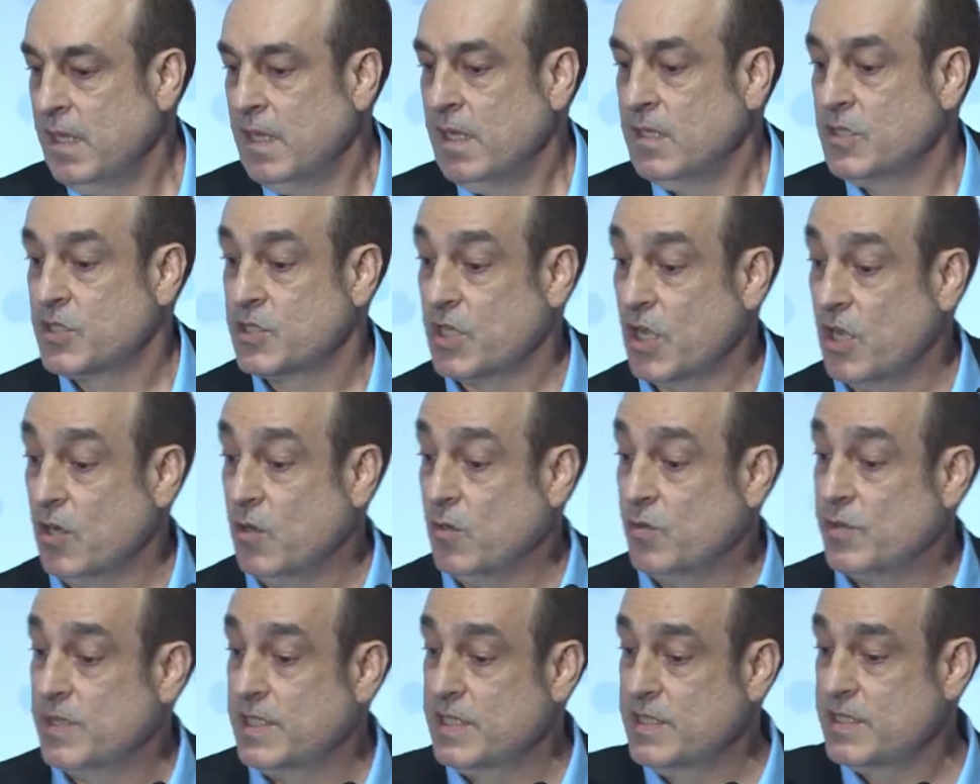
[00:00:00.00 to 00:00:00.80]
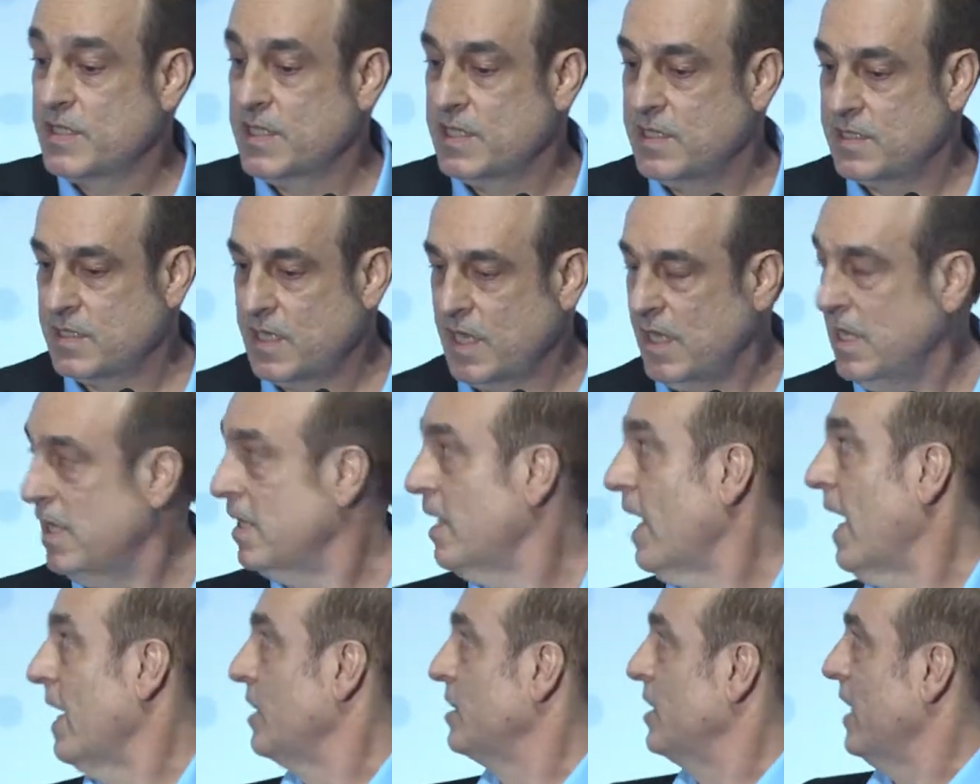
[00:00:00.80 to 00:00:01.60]
So this is,
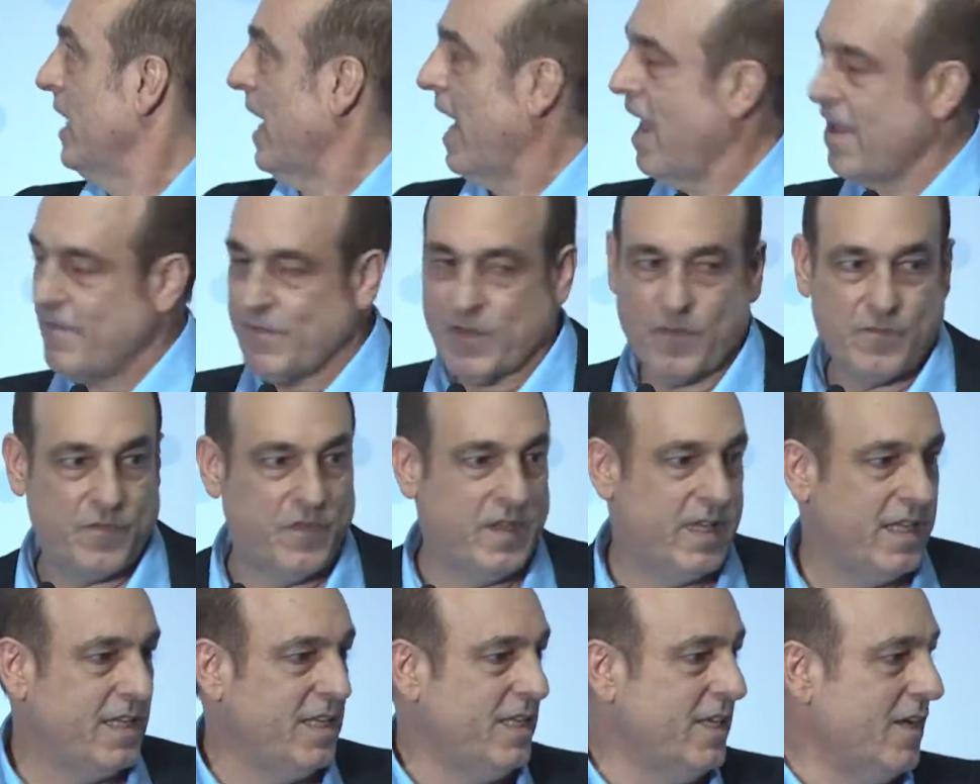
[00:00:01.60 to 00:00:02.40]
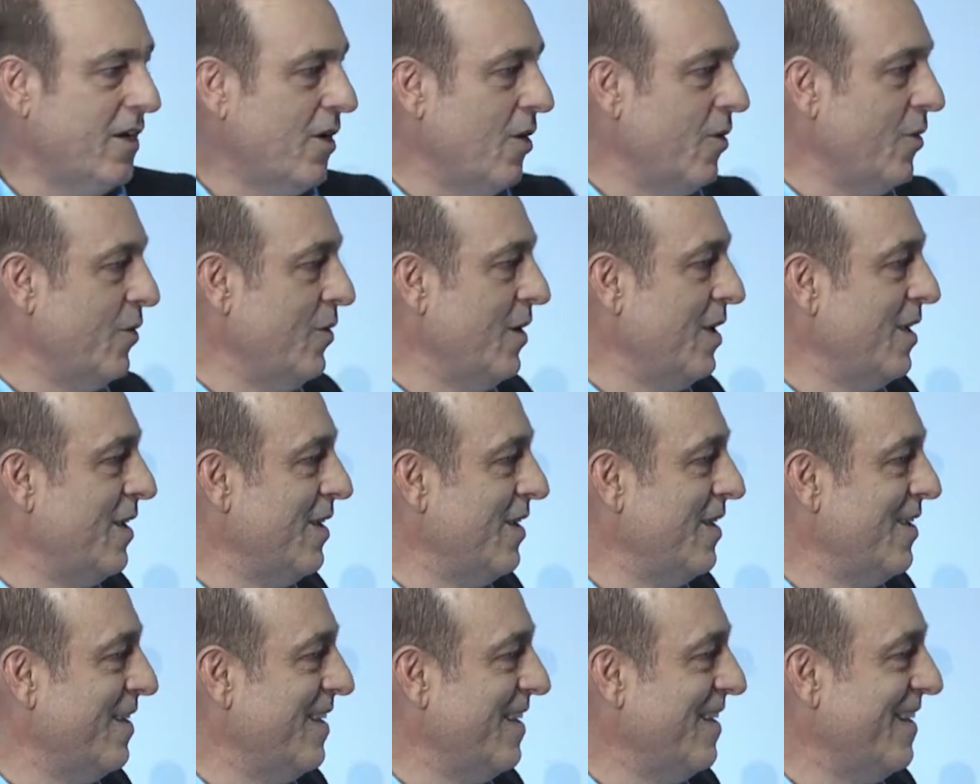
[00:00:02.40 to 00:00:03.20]
actually I have a video.
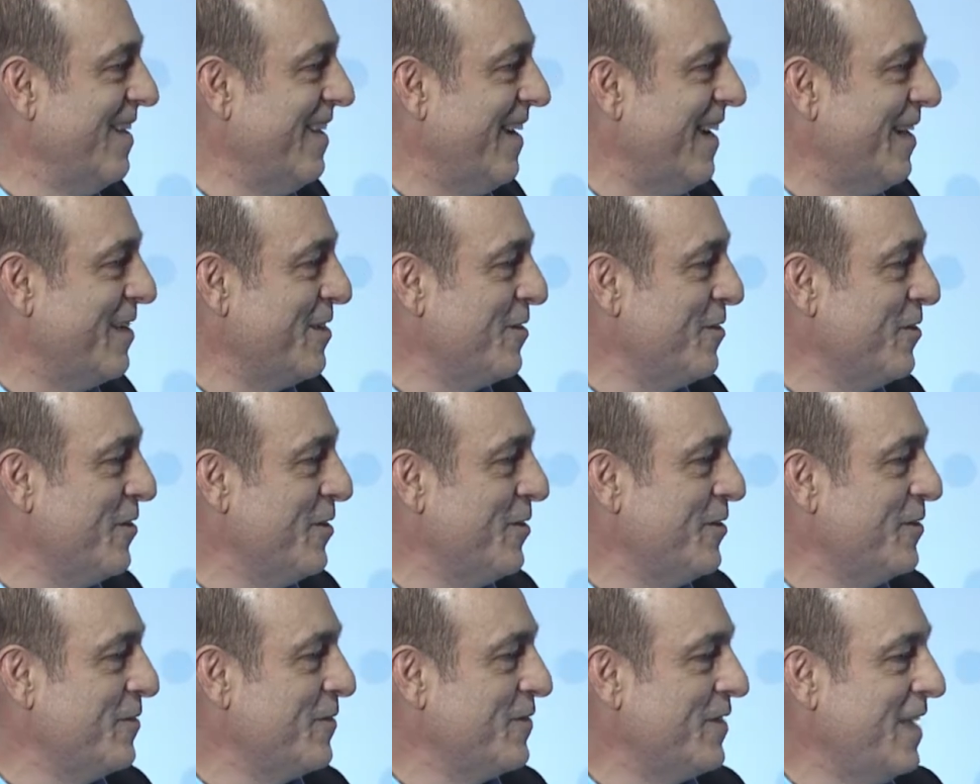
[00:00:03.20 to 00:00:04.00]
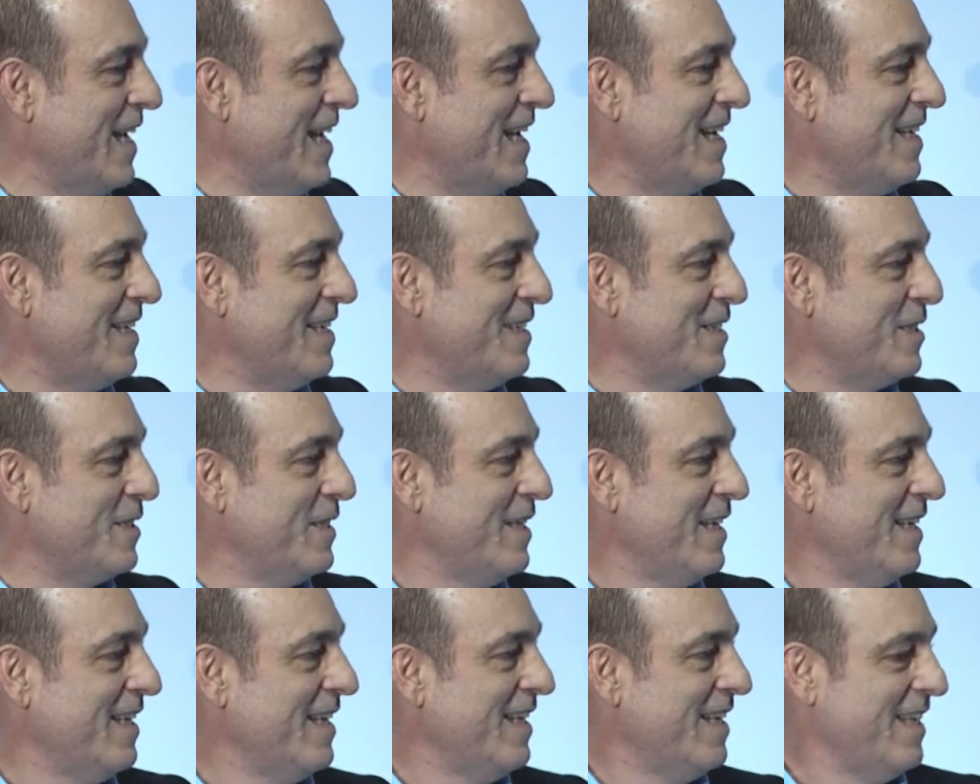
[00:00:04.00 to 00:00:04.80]
I don't know if that
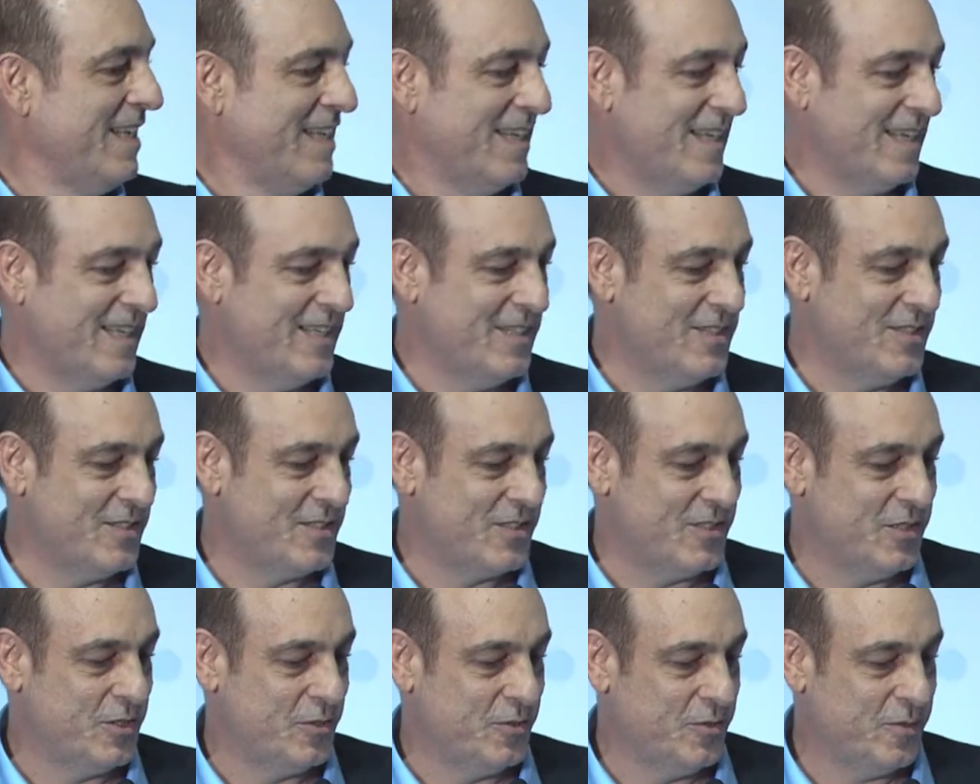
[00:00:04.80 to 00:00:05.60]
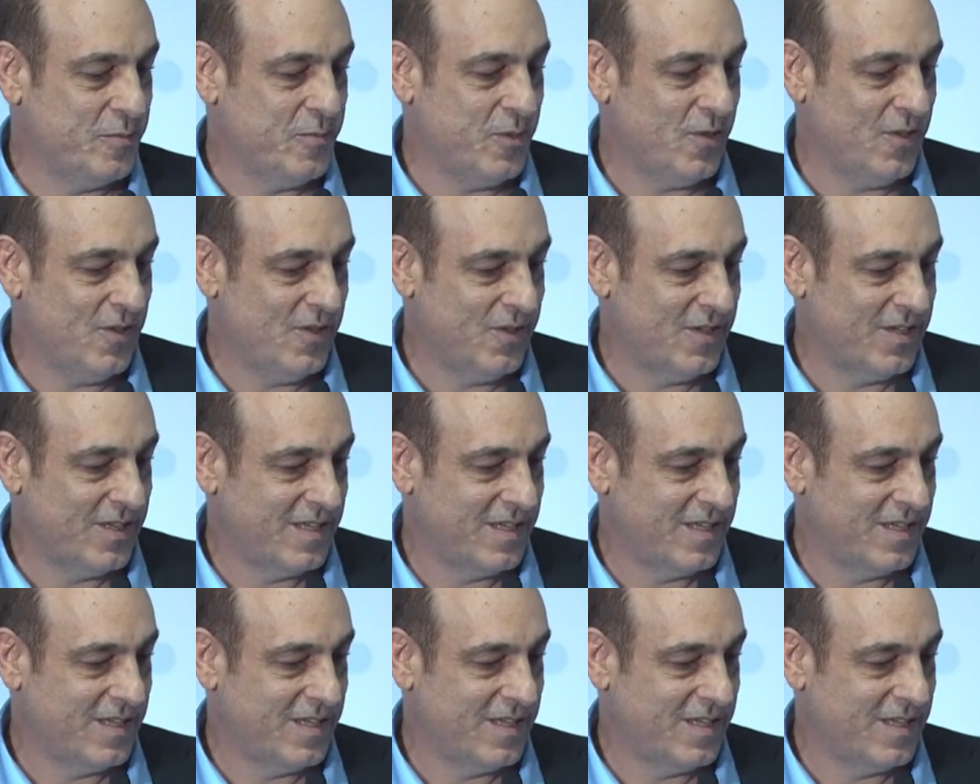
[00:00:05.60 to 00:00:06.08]
is doable.